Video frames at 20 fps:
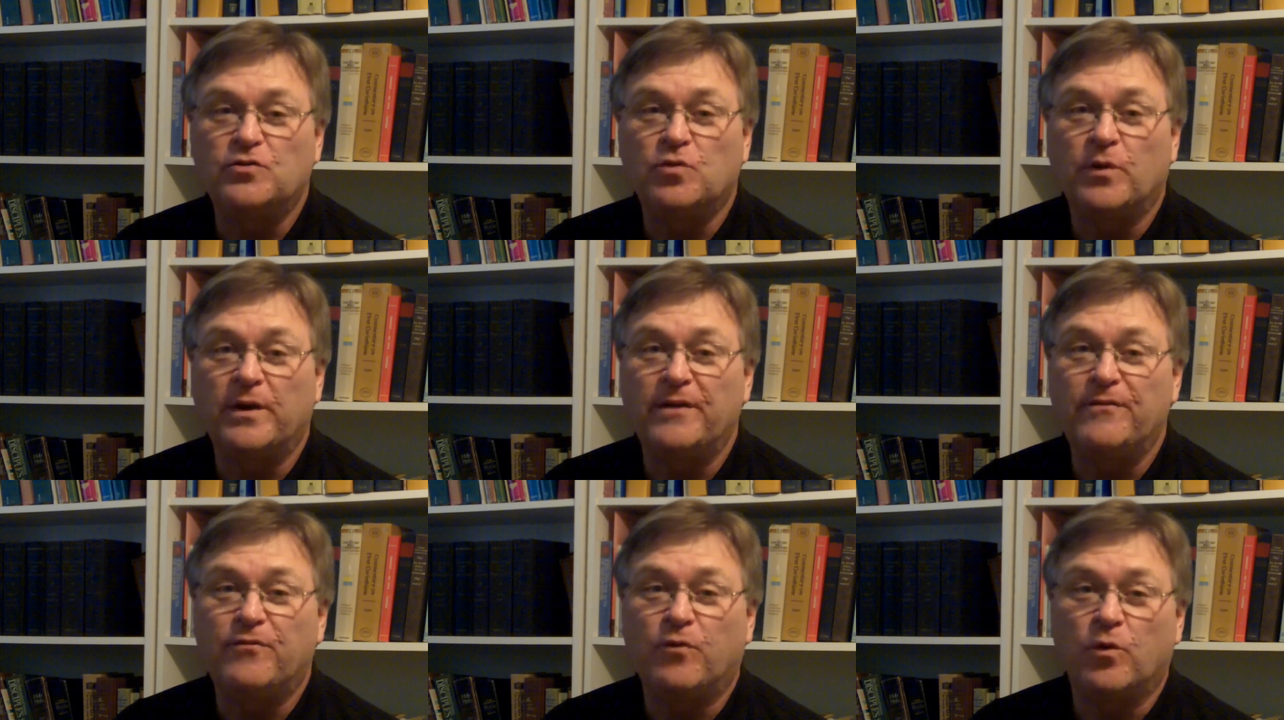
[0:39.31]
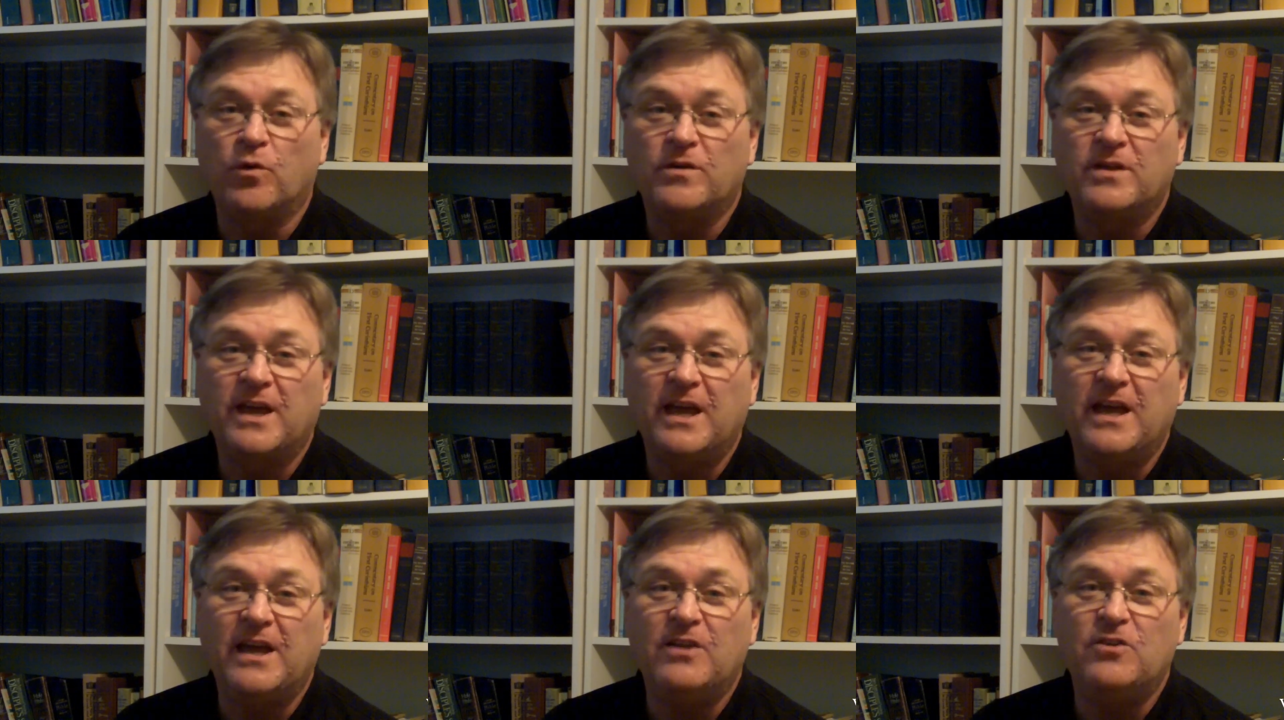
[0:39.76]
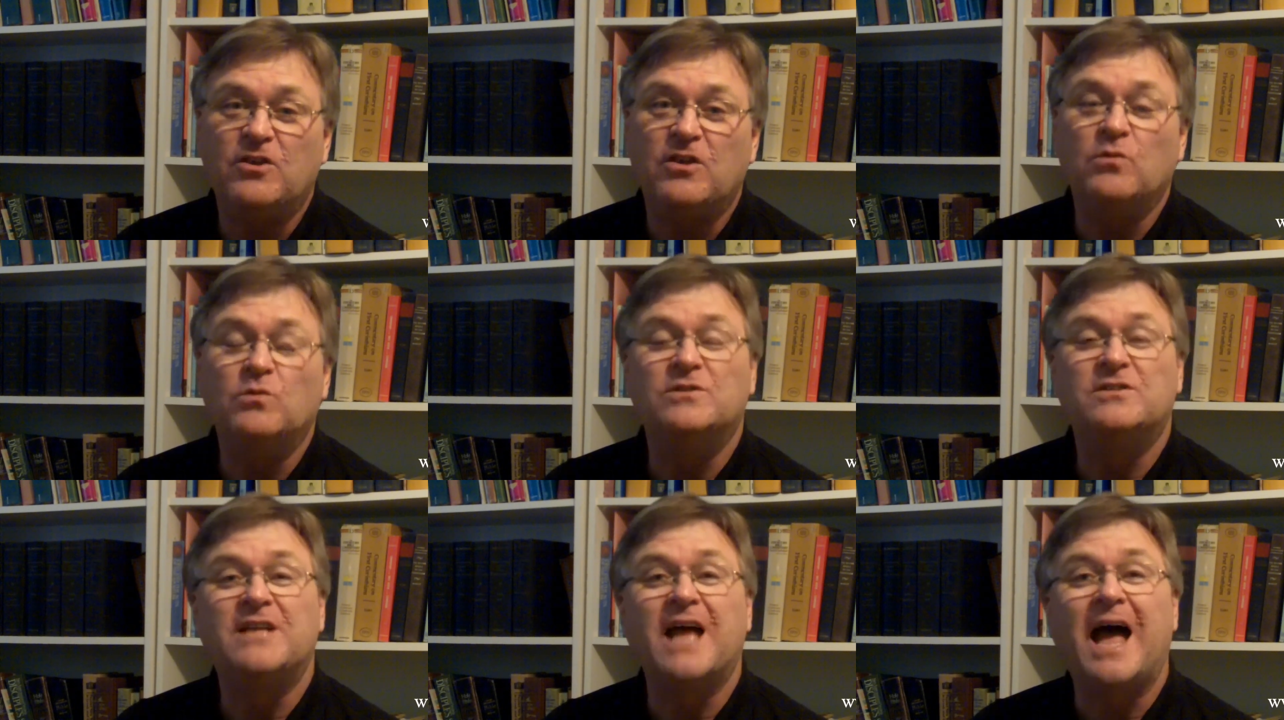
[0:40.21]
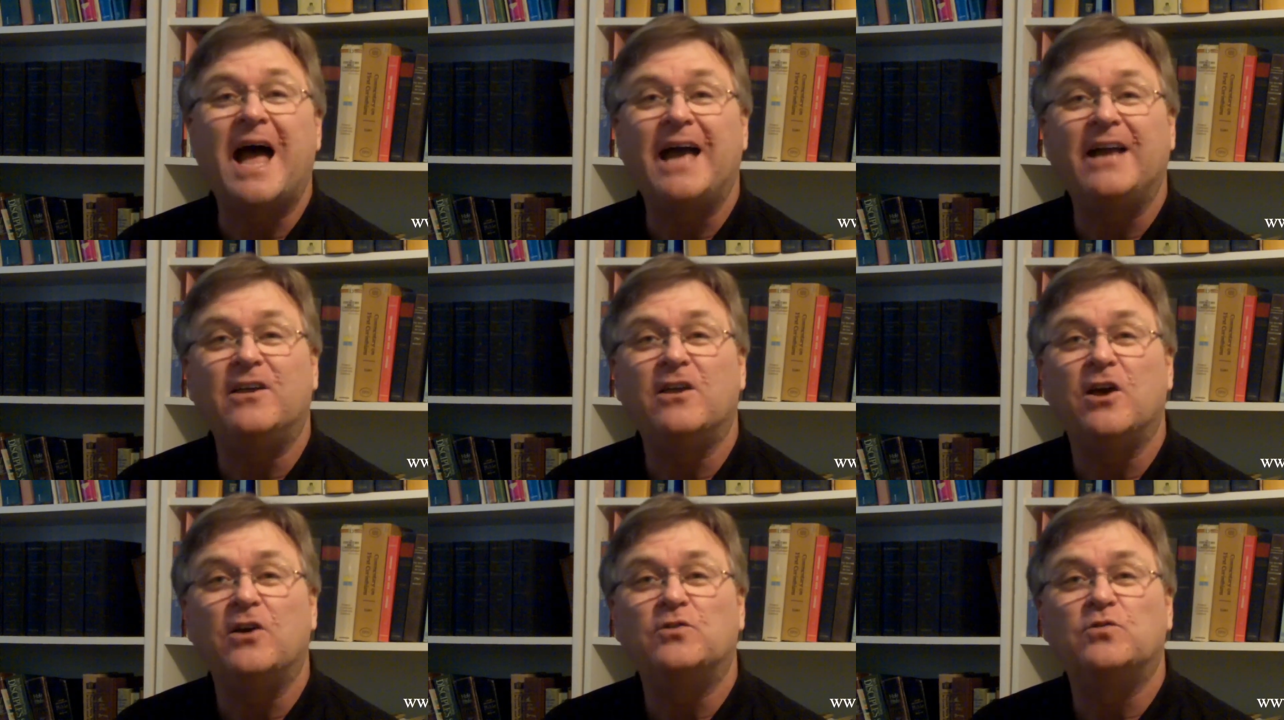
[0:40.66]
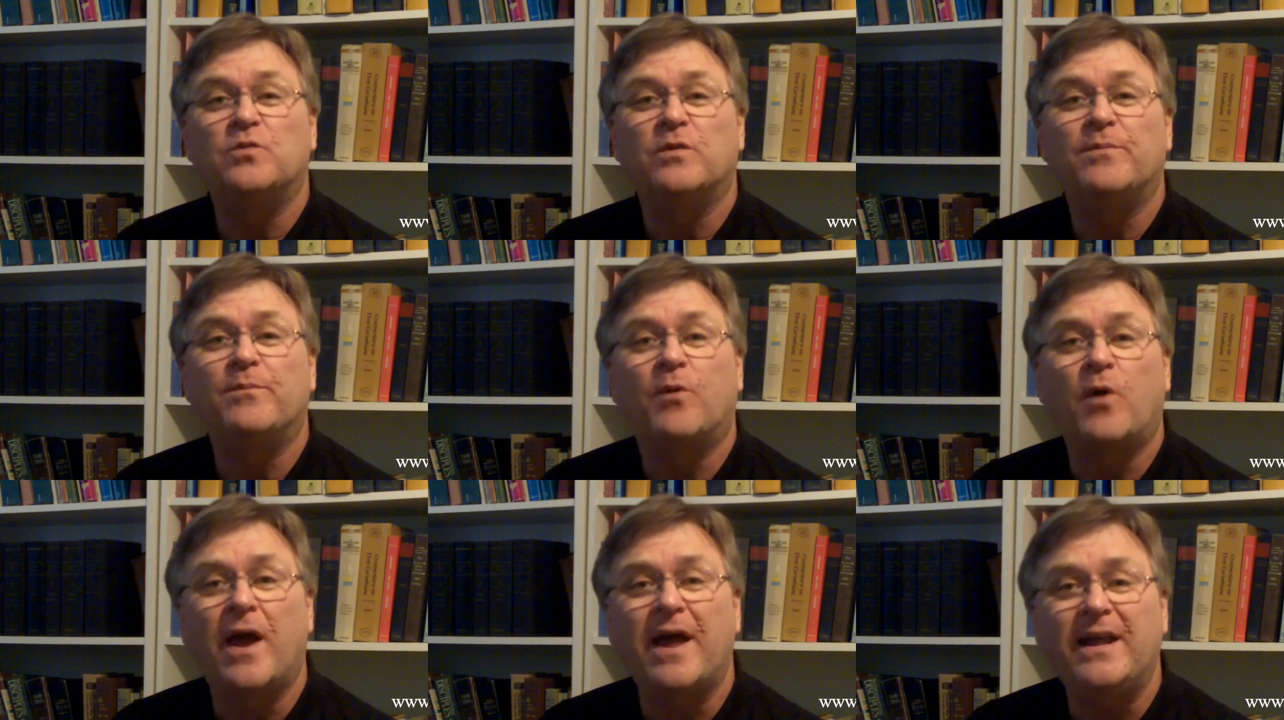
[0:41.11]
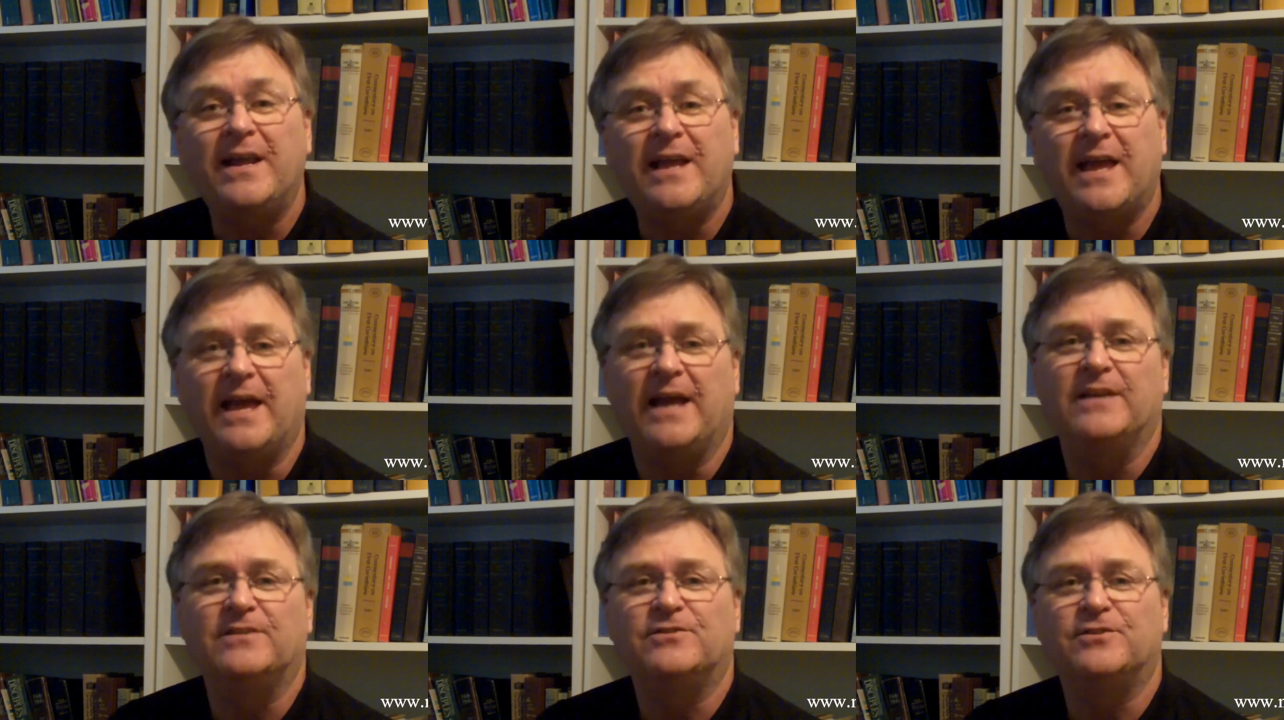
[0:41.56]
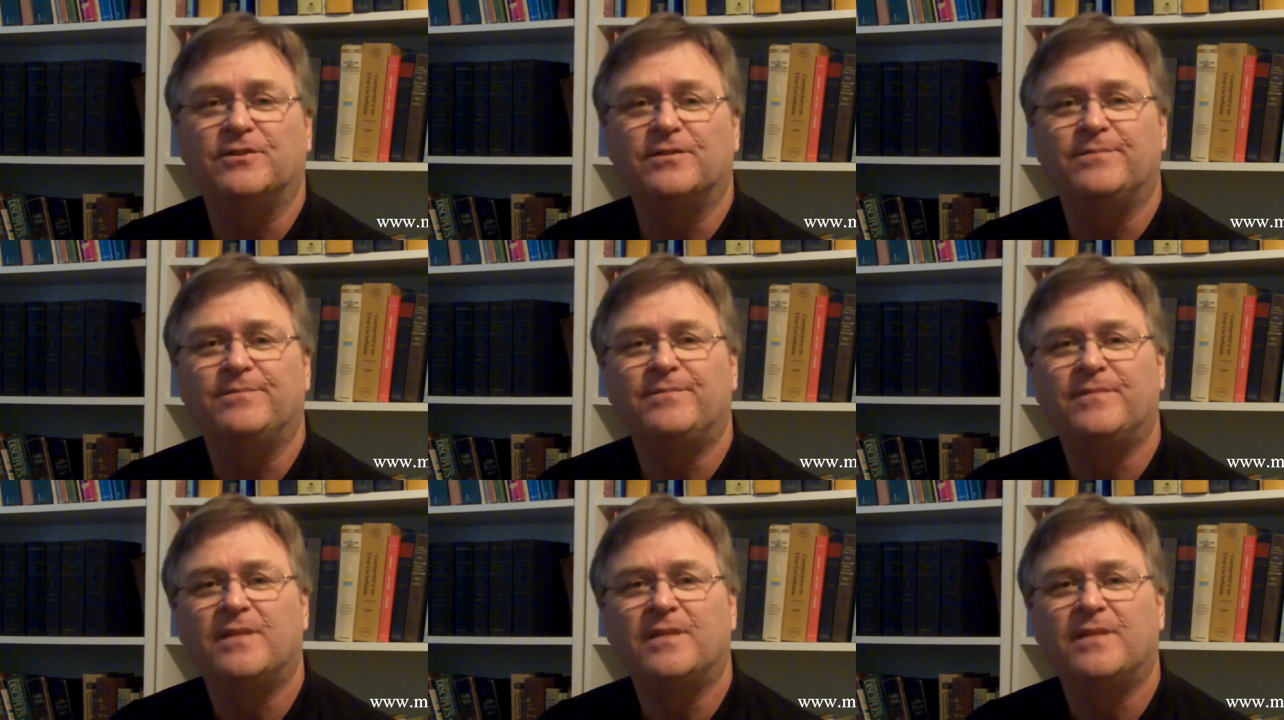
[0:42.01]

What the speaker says: 2014, she was diagnosed with brain cancer.